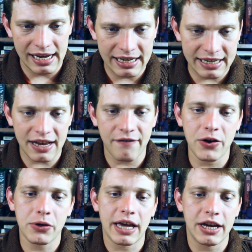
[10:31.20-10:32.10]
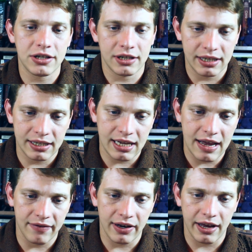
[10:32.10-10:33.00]
"It is our vocation to
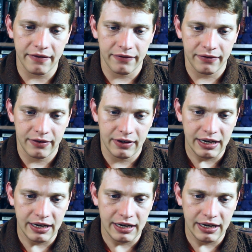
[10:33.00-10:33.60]
save life.